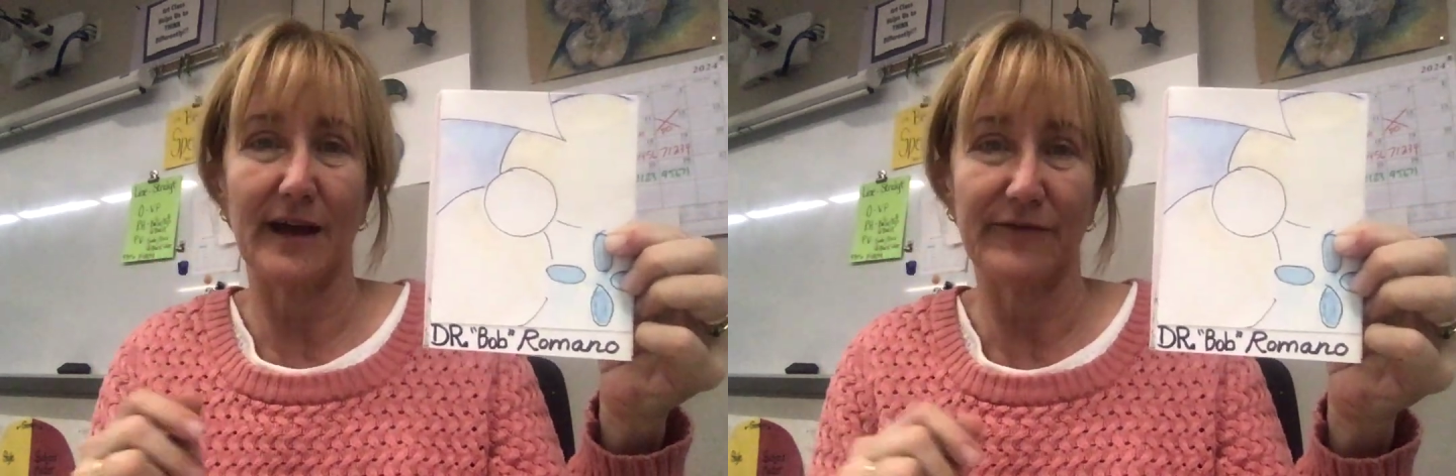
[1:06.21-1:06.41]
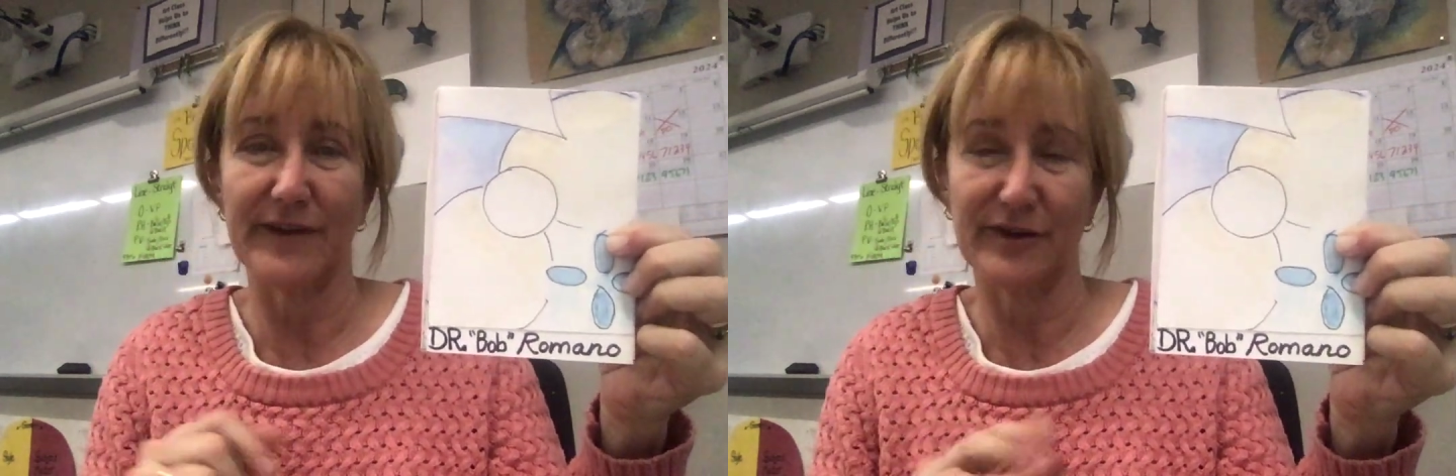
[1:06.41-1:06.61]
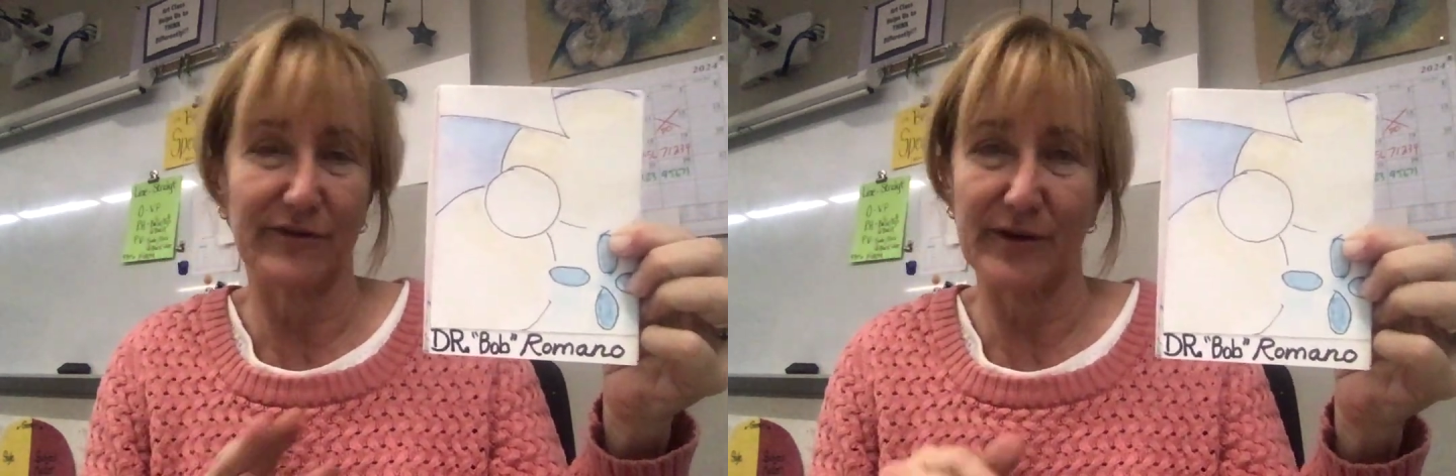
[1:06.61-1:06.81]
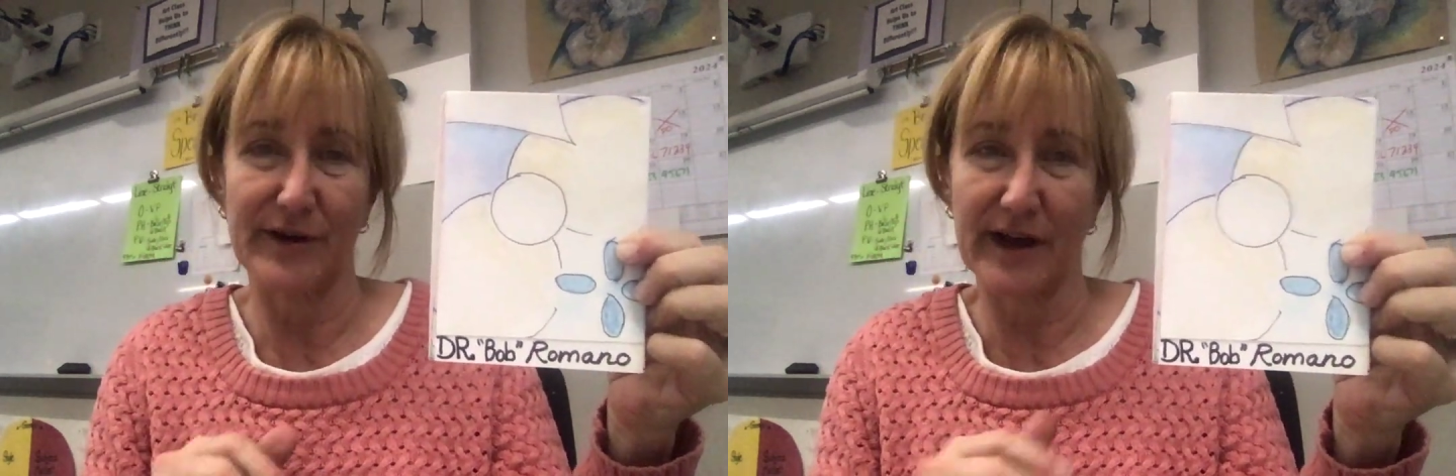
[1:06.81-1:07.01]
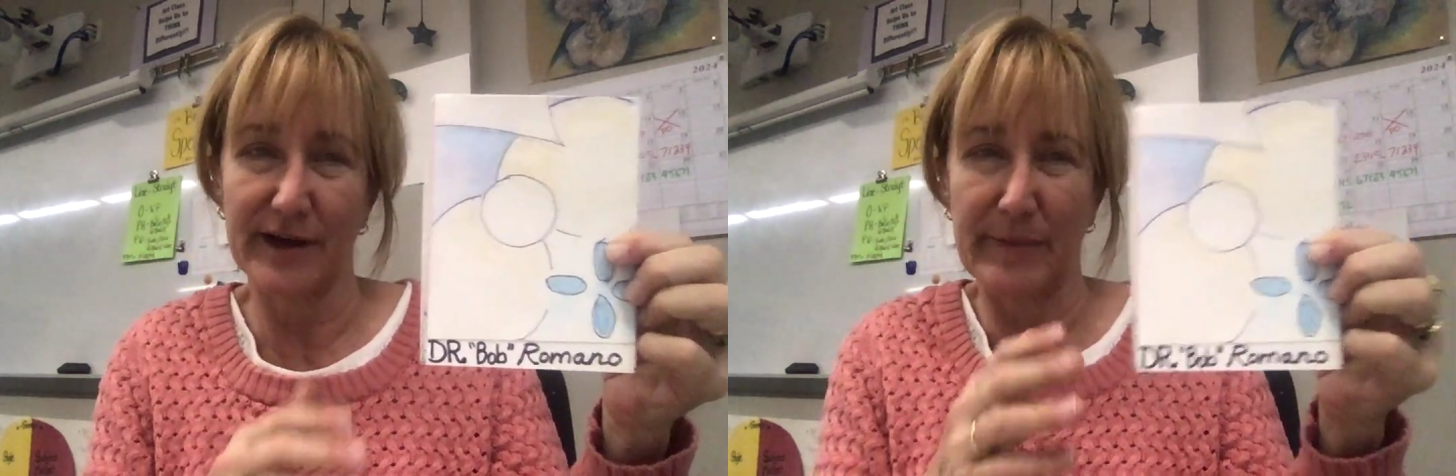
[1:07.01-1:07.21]
figure out
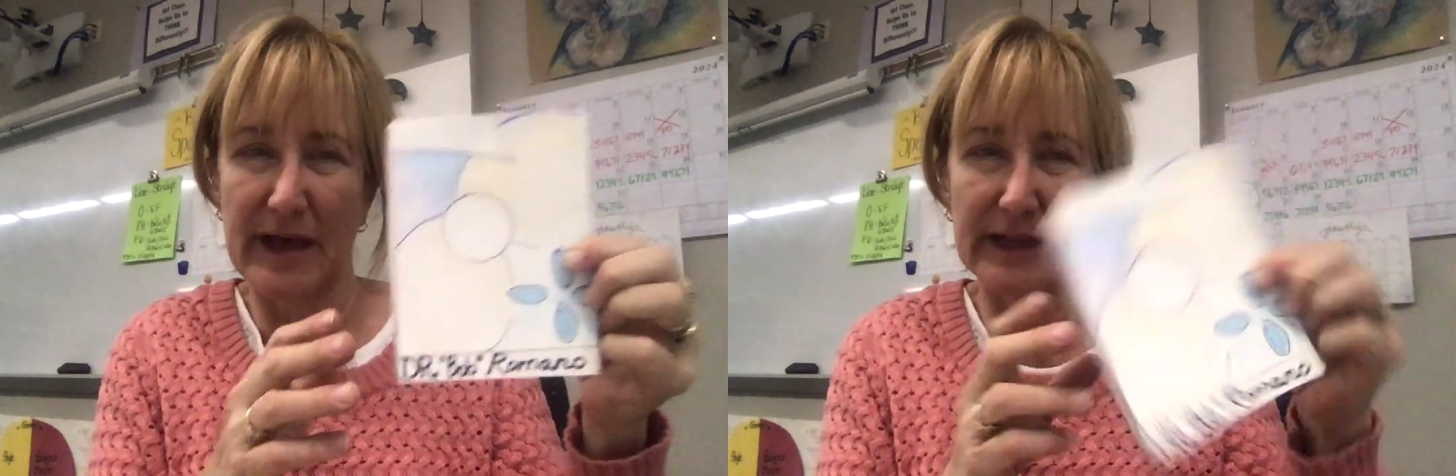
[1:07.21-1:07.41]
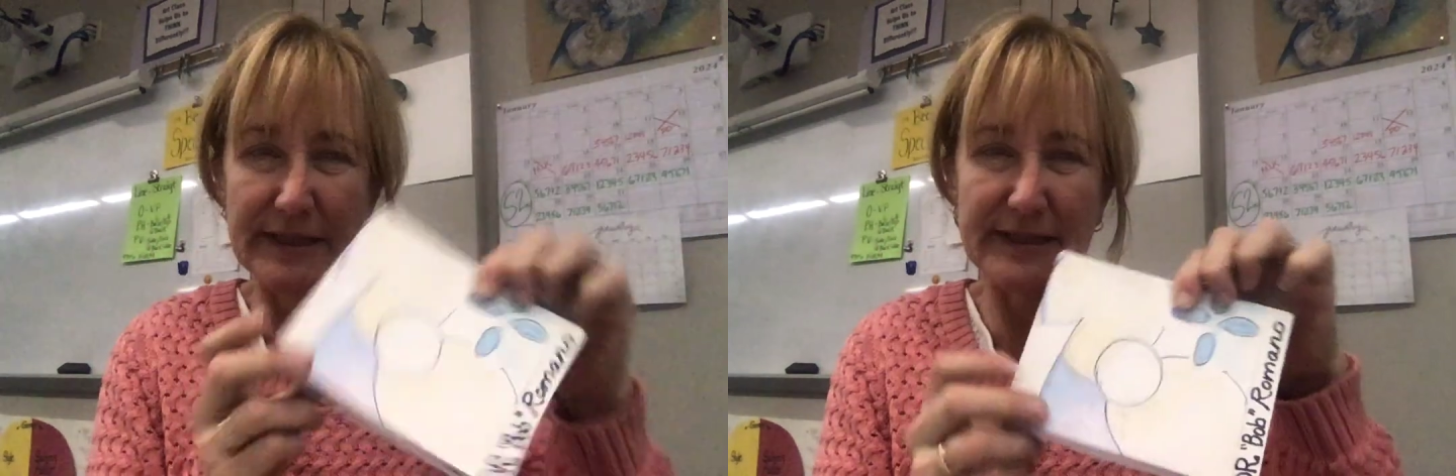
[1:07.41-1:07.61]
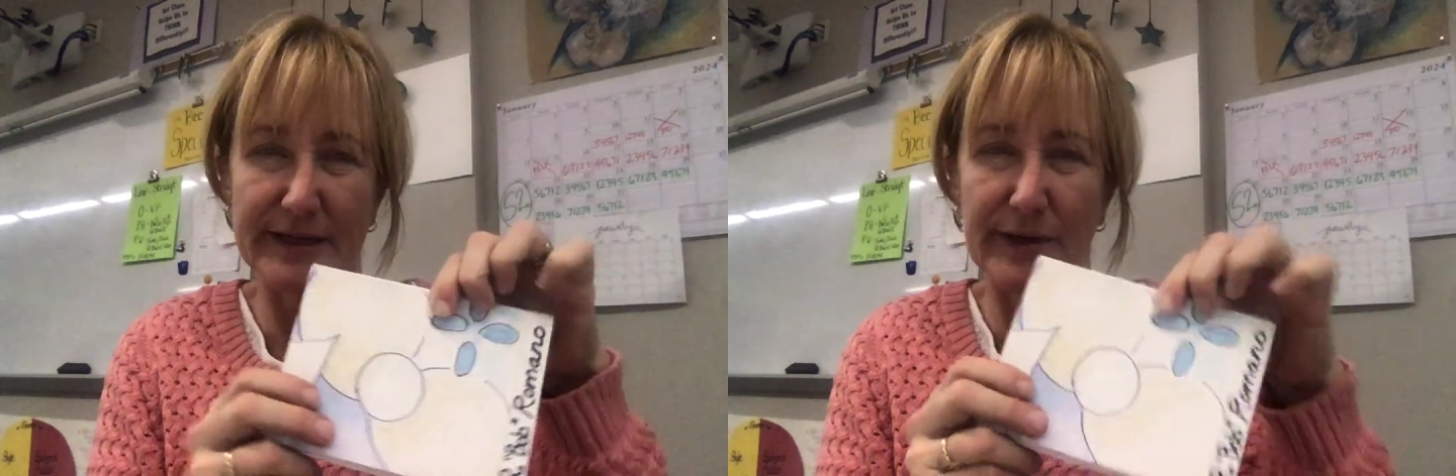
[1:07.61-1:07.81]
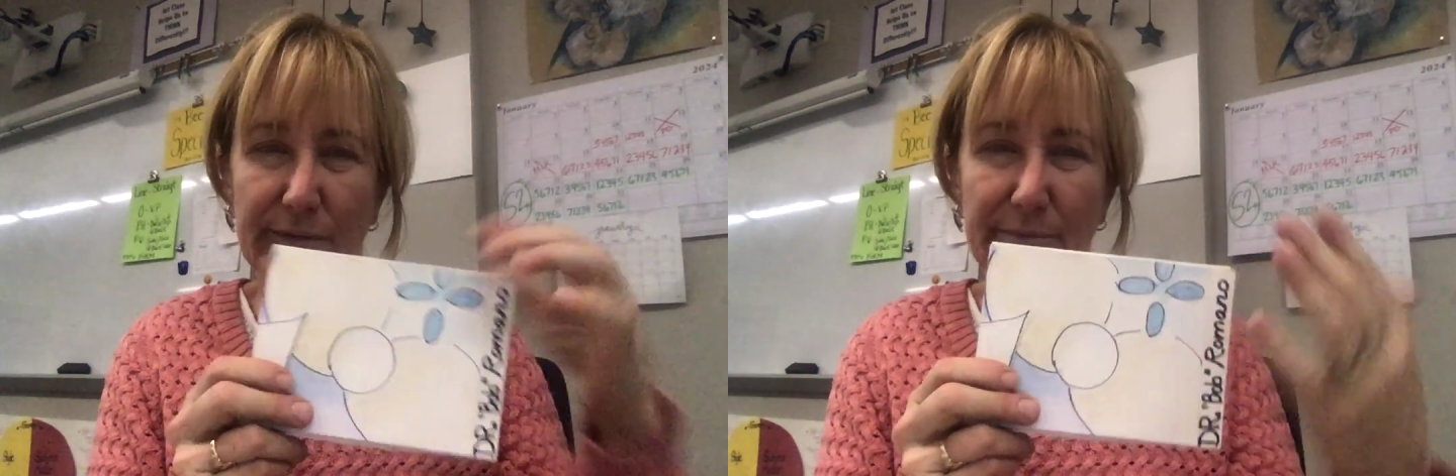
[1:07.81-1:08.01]
how to balance it out,